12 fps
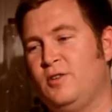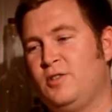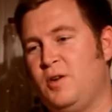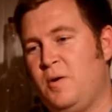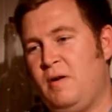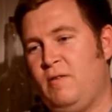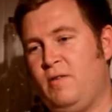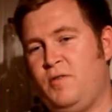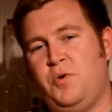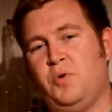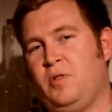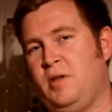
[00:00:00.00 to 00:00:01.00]
So even if
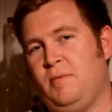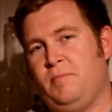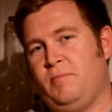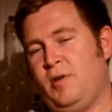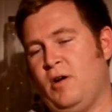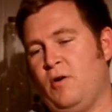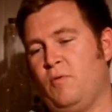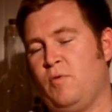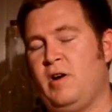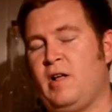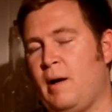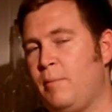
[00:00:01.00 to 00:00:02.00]
you only, you know,
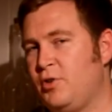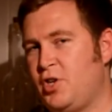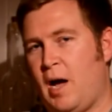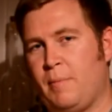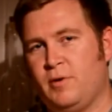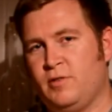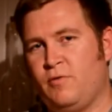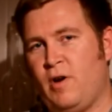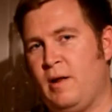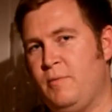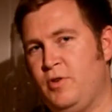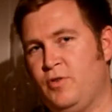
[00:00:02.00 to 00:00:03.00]
read a couple chapters and
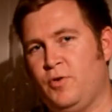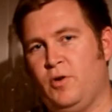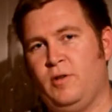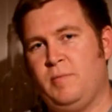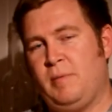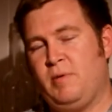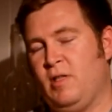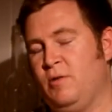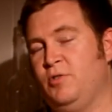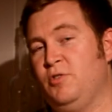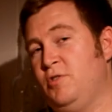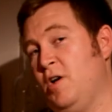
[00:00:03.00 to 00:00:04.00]
find them useful and maybe the other
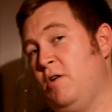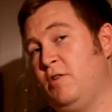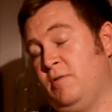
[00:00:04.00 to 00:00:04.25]
ones you don't,